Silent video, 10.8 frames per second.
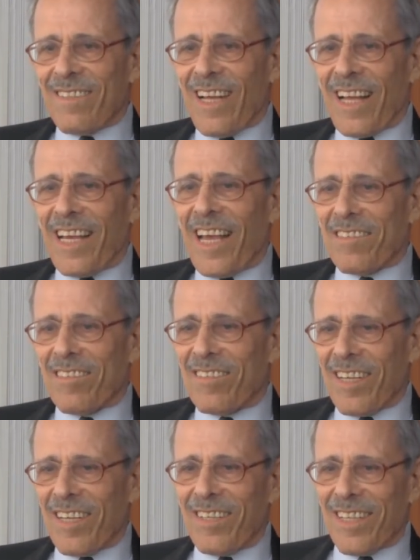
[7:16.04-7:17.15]
I can't
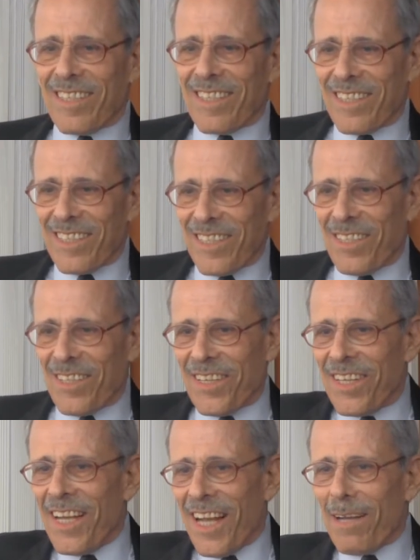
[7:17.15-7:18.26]
say that
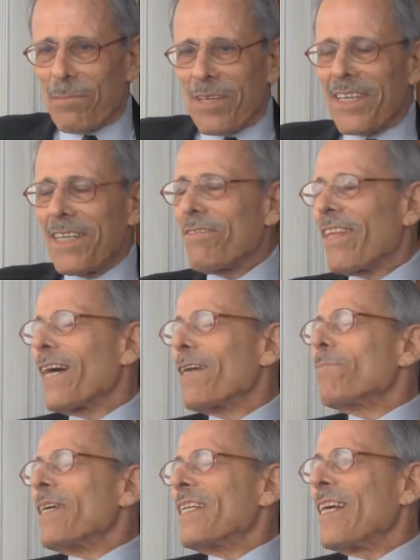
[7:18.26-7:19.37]
I believe
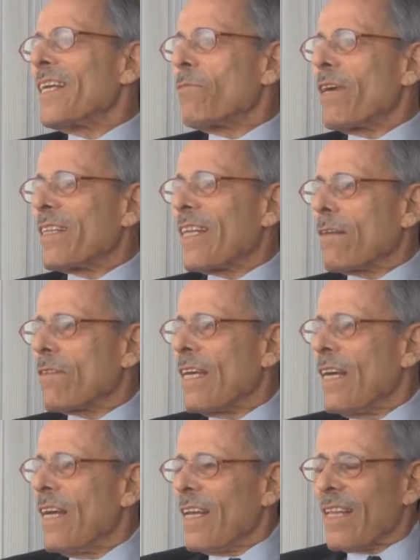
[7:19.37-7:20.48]
that, but at any rate,
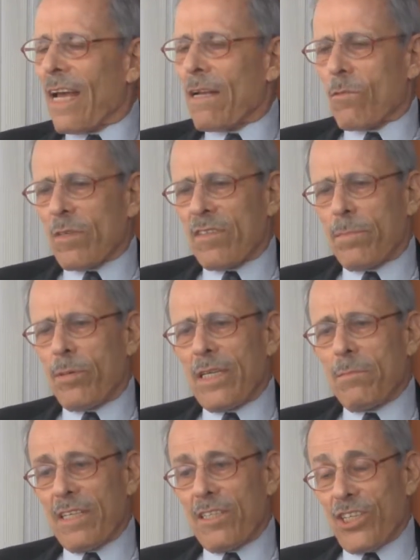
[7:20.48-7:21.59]
that was pretty
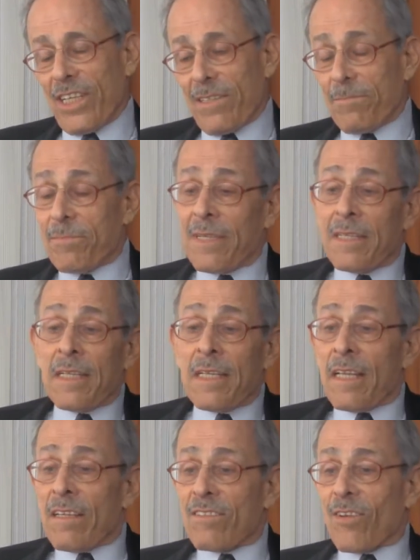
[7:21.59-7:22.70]
much it.
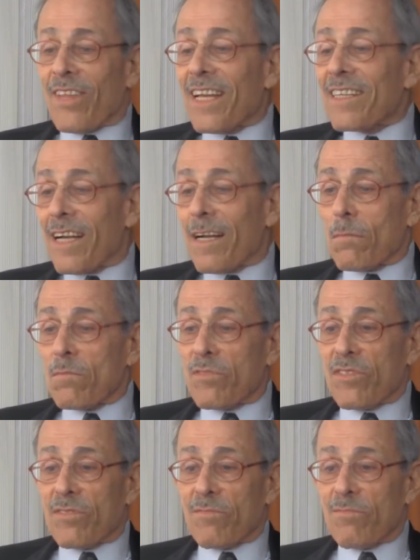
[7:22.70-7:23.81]
So then
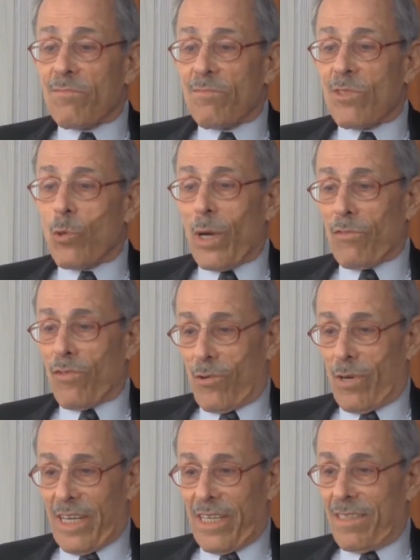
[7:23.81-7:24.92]
comes 12th
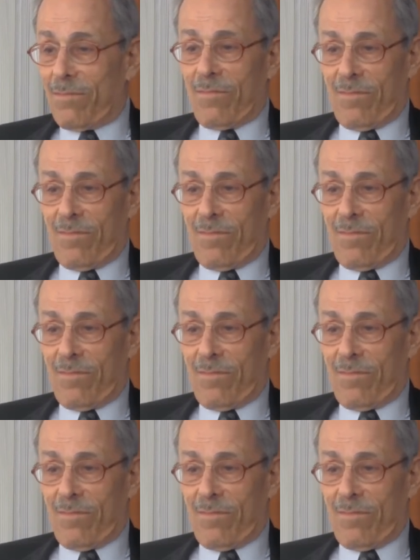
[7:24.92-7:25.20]
grade,